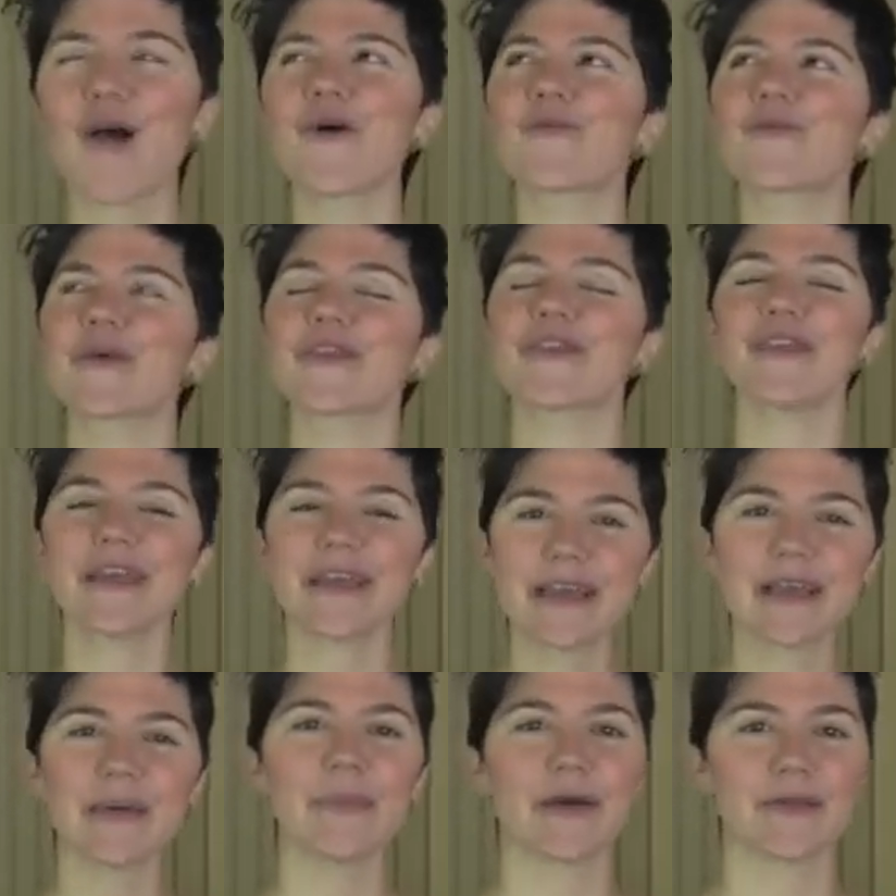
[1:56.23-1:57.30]
we're
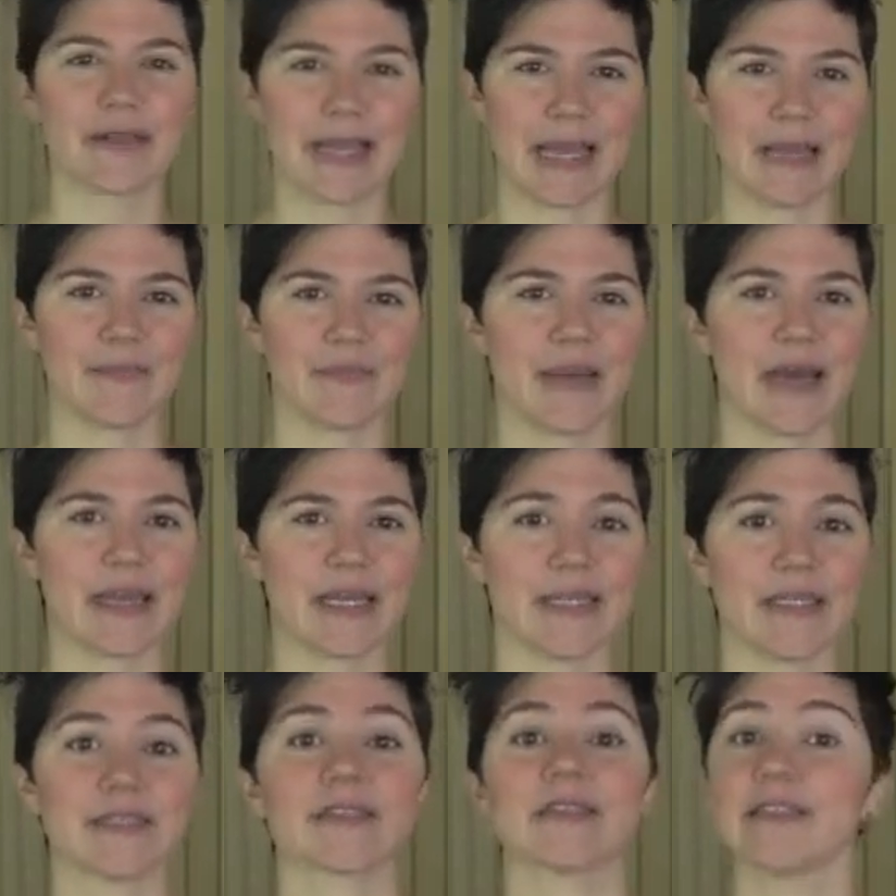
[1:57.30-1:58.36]
thinking about a game that
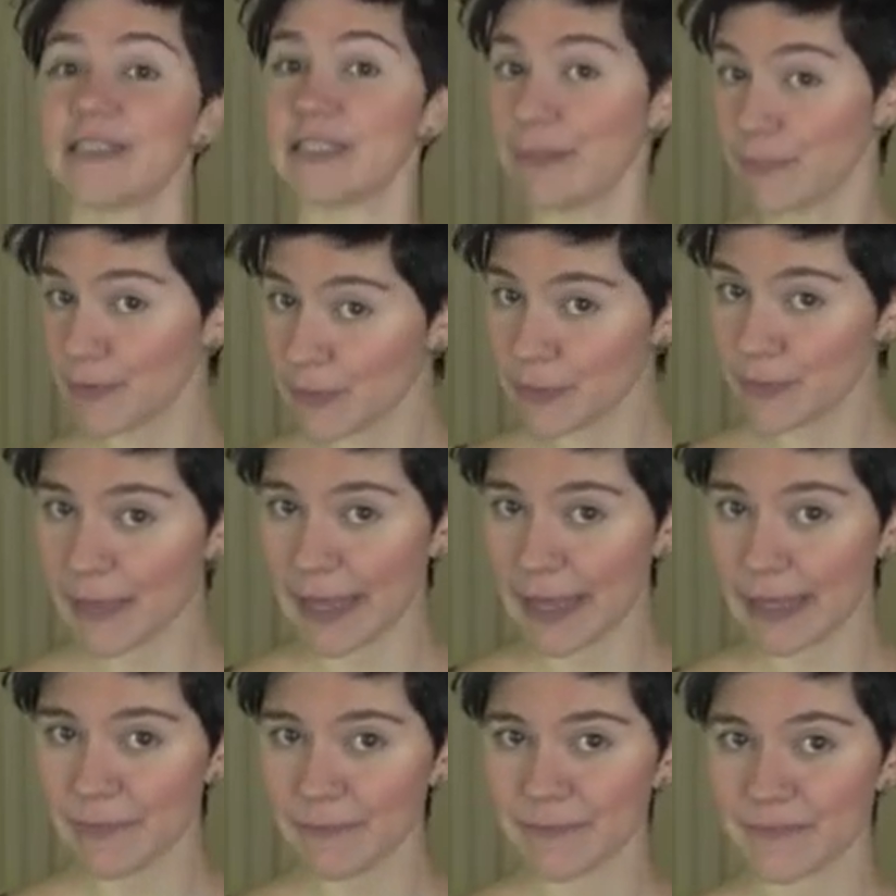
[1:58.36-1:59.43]
is simple to
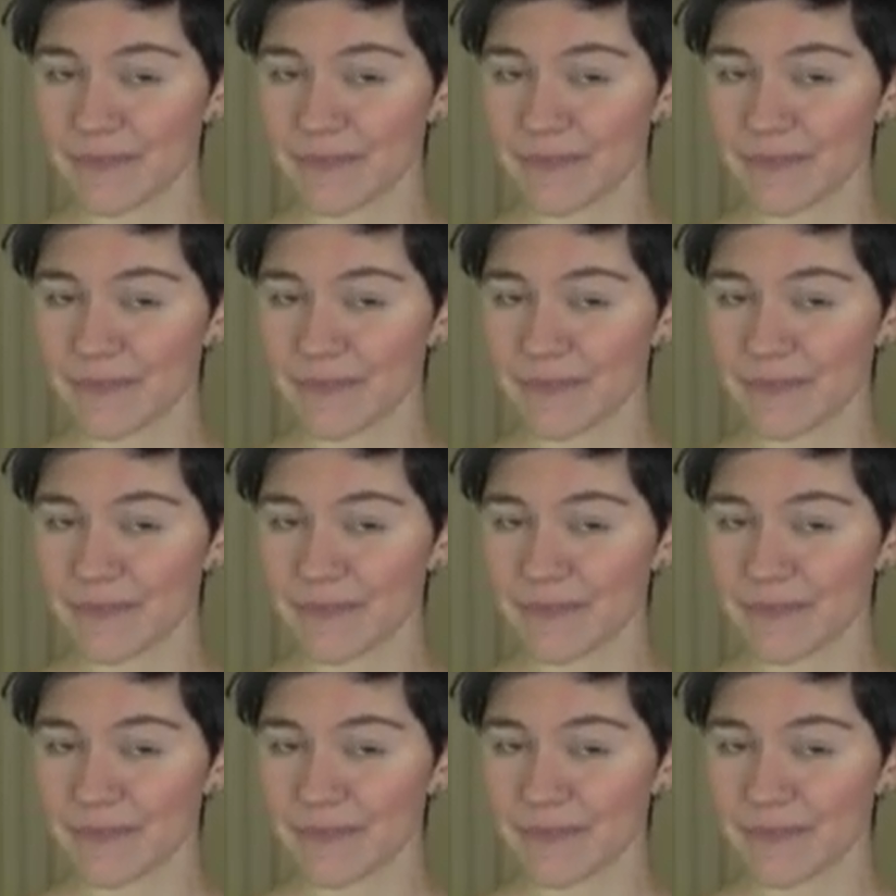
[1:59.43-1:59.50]
play,